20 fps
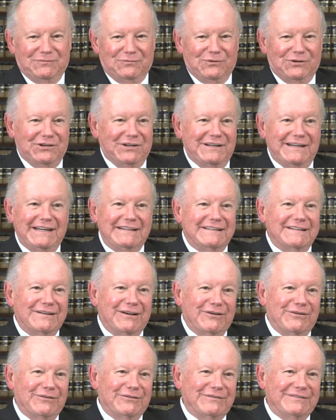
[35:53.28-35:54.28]
what do you need to
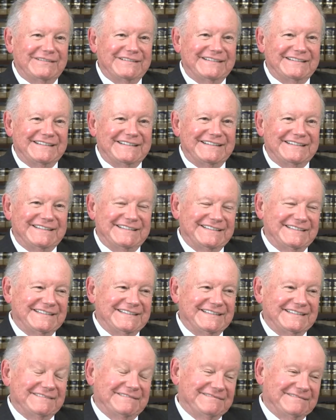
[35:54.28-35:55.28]
know?
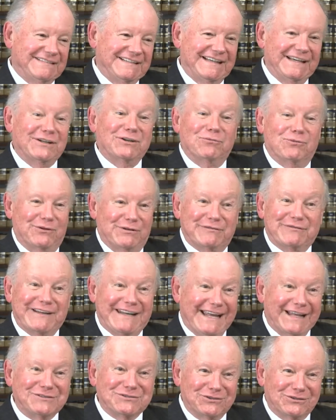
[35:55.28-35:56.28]
I knew where the
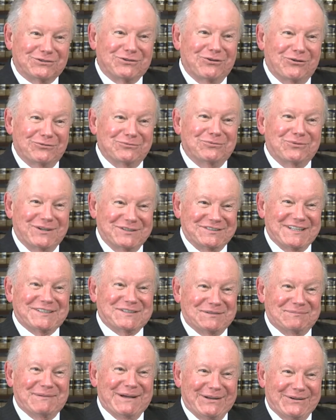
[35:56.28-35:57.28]
financial code was.
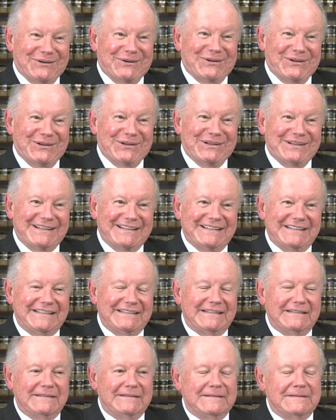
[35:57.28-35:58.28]
That's about all.
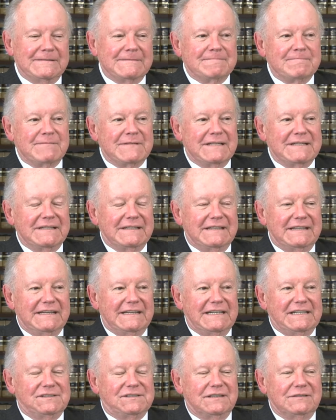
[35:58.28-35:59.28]

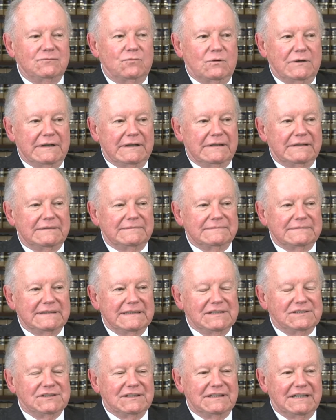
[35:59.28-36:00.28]
He said, Well,
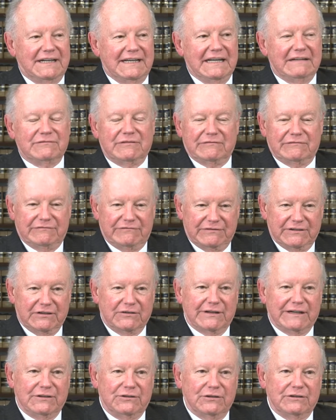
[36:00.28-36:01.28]
he said, I have a
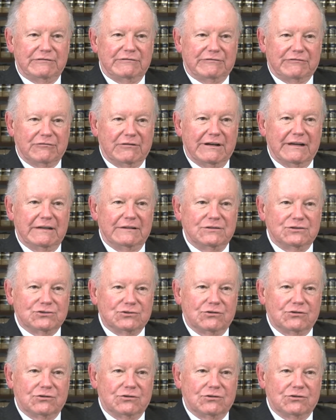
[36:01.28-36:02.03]
very good friend,